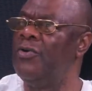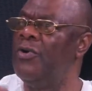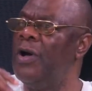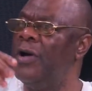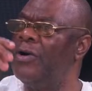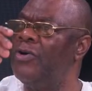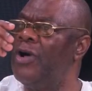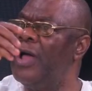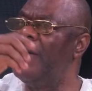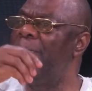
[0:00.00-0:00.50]

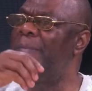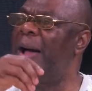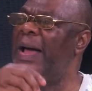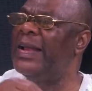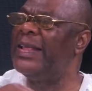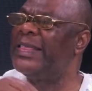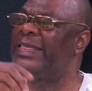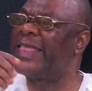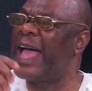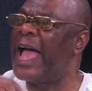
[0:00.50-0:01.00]
Going by
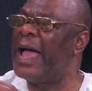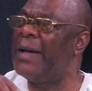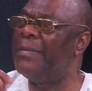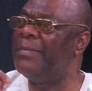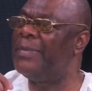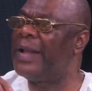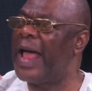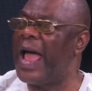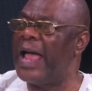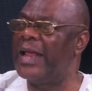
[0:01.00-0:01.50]
the
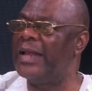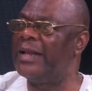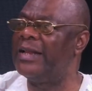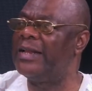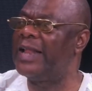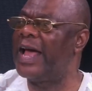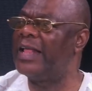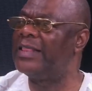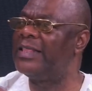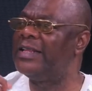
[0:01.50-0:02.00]

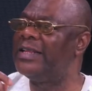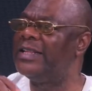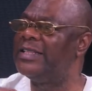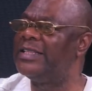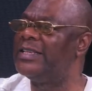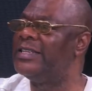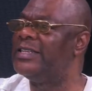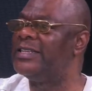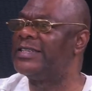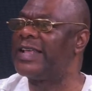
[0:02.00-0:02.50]
timeline that the
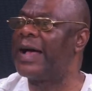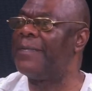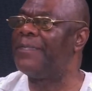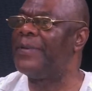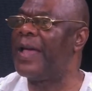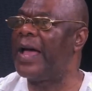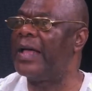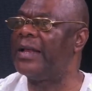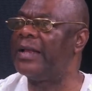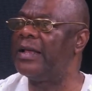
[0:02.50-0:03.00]
thing
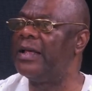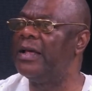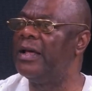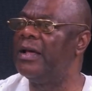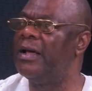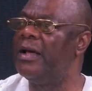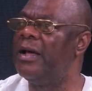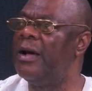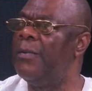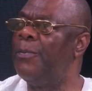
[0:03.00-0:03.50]
disappeared.
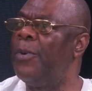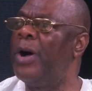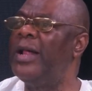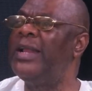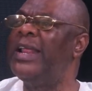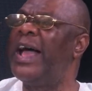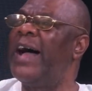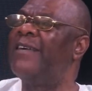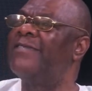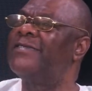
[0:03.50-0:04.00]

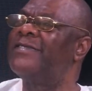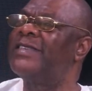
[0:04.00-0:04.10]
But they have